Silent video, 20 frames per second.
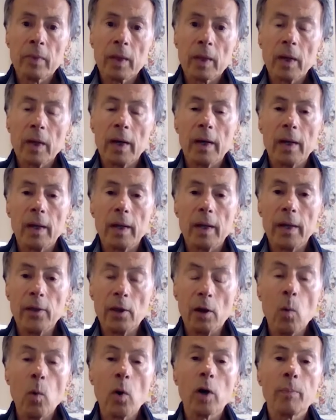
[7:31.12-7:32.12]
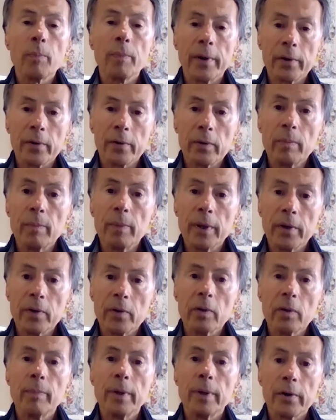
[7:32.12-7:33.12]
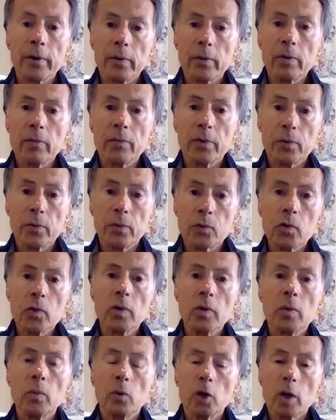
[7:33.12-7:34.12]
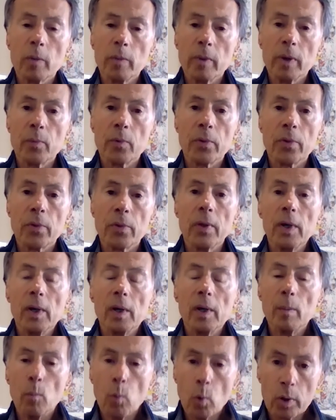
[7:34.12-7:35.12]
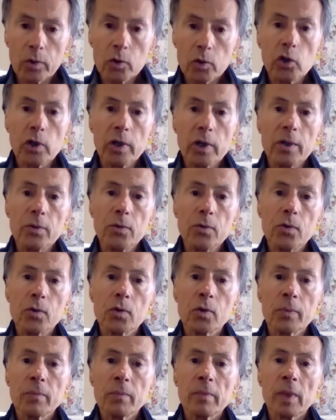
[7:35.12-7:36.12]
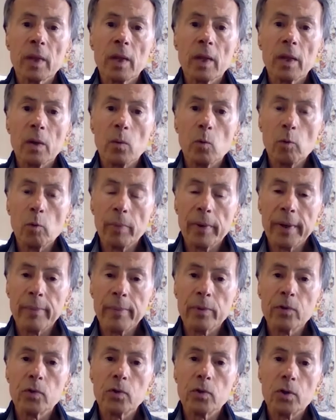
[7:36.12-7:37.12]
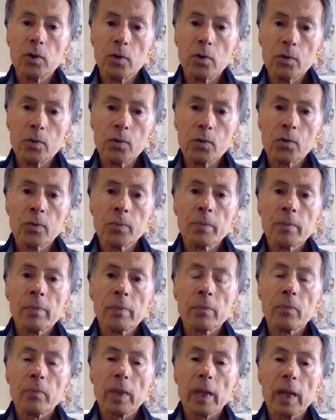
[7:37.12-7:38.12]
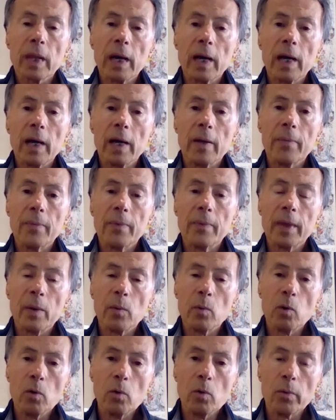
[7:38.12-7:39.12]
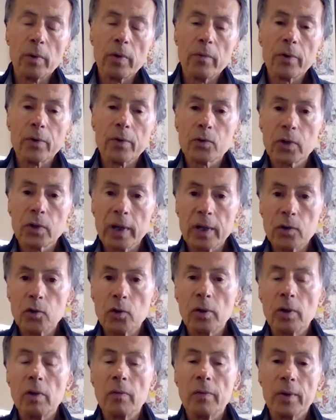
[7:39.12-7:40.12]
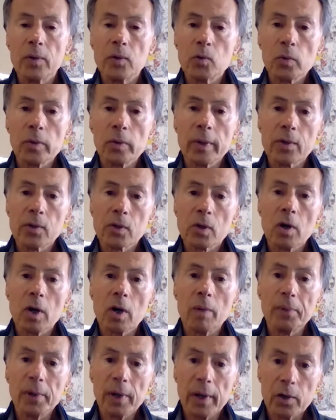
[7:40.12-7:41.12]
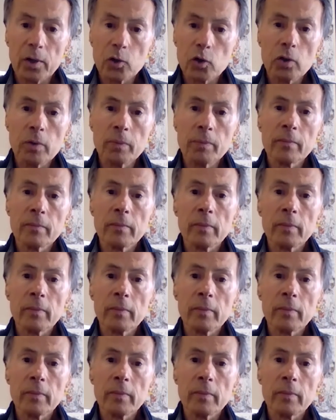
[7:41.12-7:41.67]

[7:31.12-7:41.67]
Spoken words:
and they'll work better and better and better in the future. And we'll come up with more genes that we'll be able to use that will reverse aging eventually as a combination.